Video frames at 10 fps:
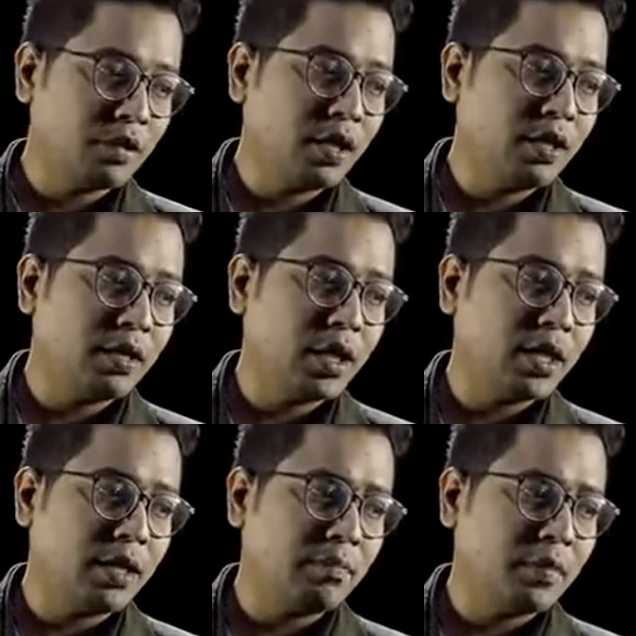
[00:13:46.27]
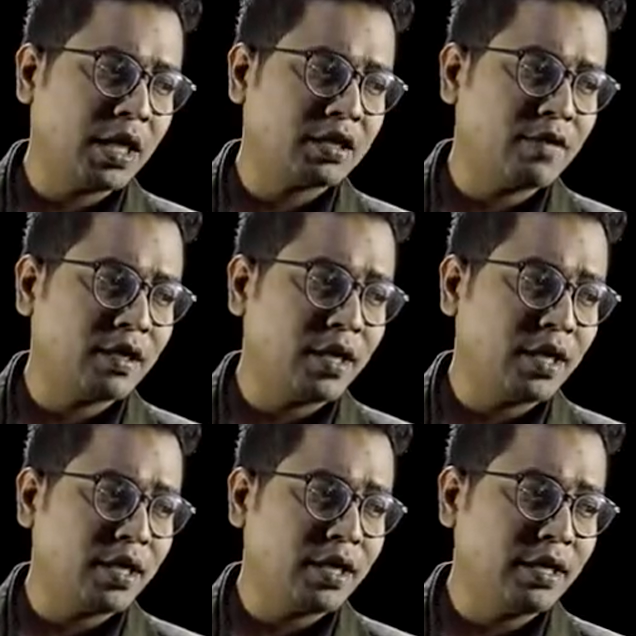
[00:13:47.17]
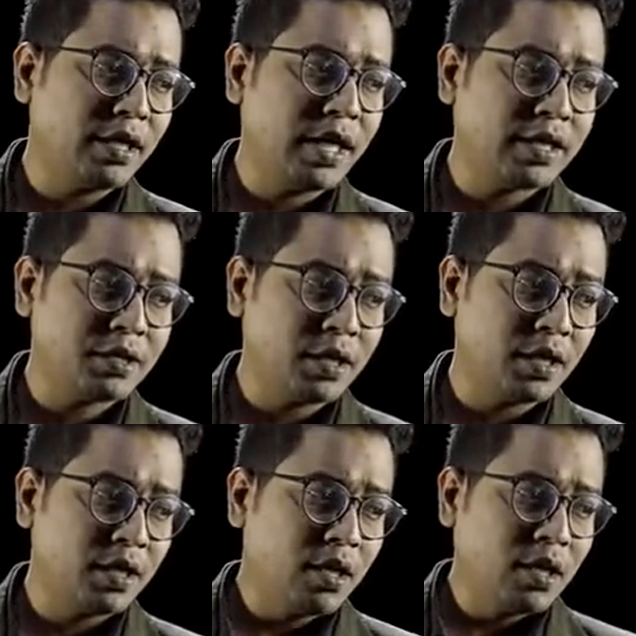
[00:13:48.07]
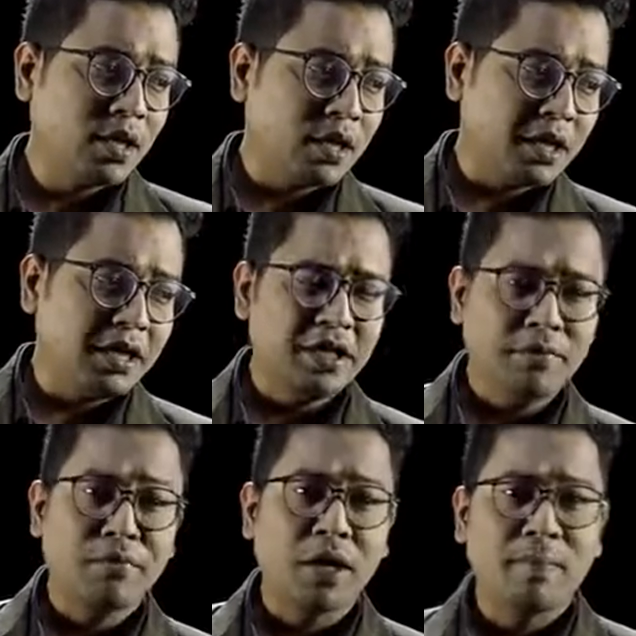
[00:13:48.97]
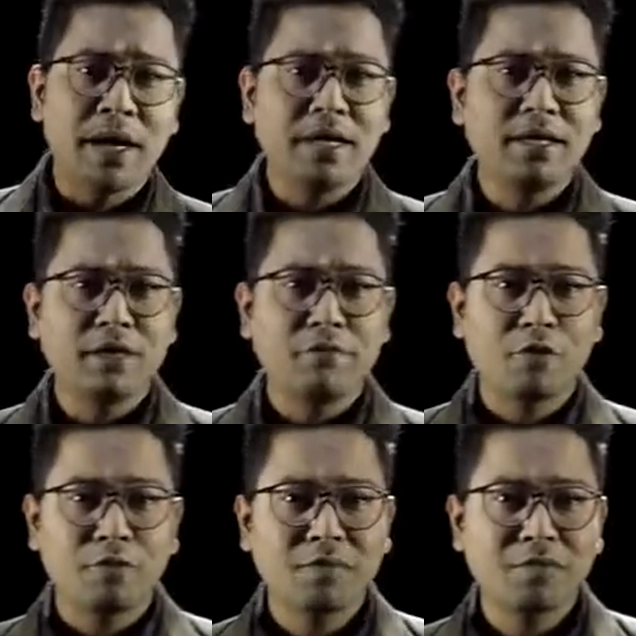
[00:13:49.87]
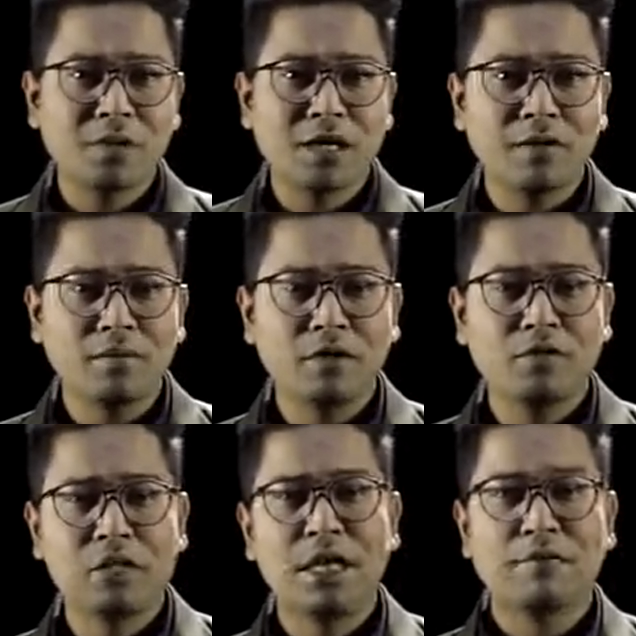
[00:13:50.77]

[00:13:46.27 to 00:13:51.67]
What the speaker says: Okay, as far Indian by Indian problems, what I mean to say,